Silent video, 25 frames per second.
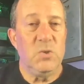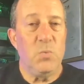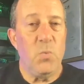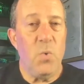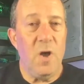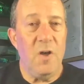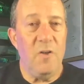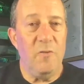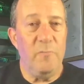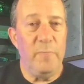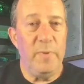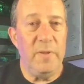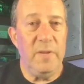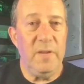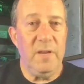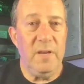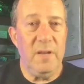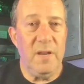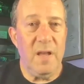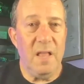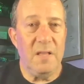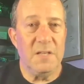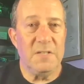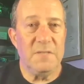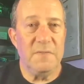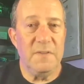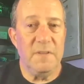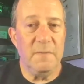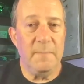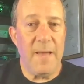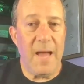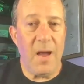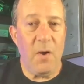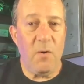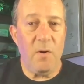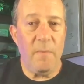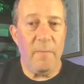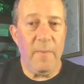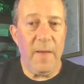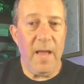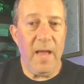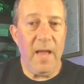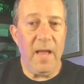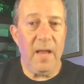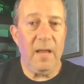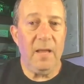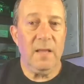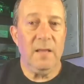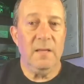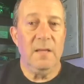$12 billion for the
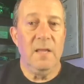PowerPack,